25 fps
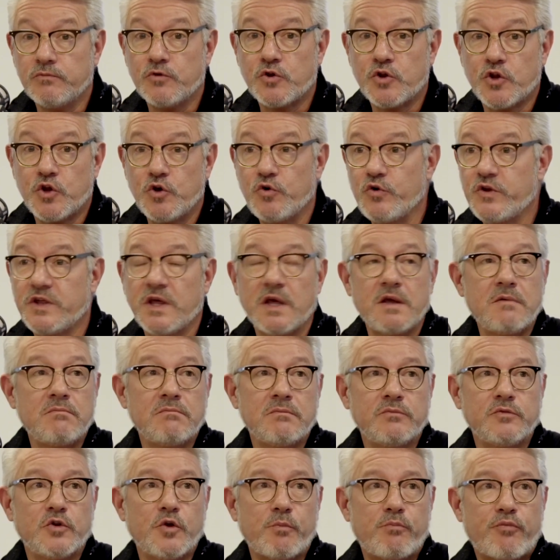
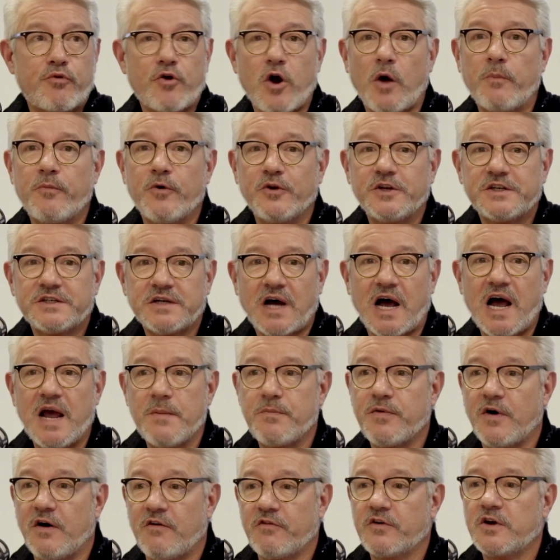choosing the proper
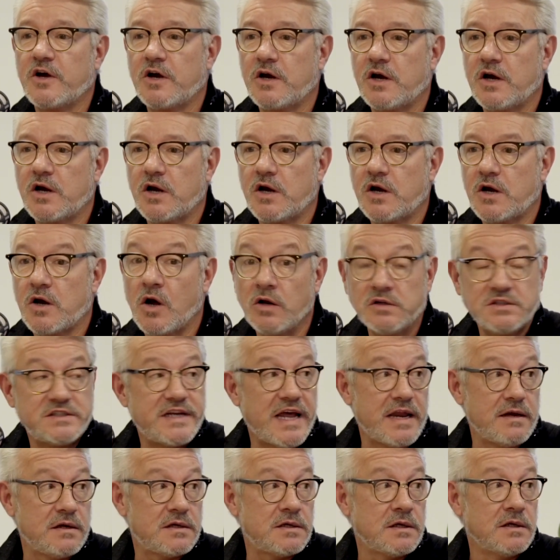type of
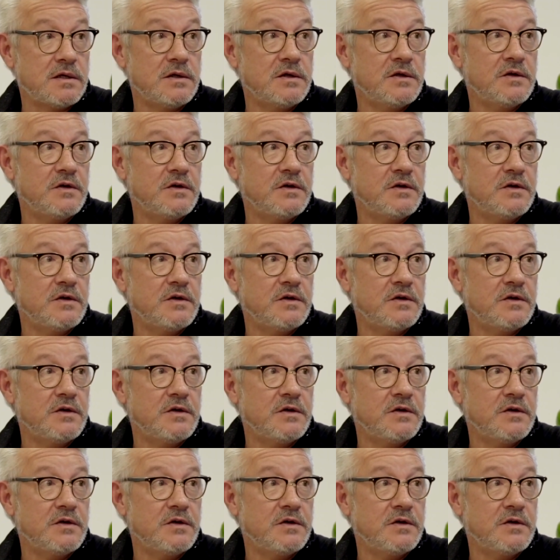content,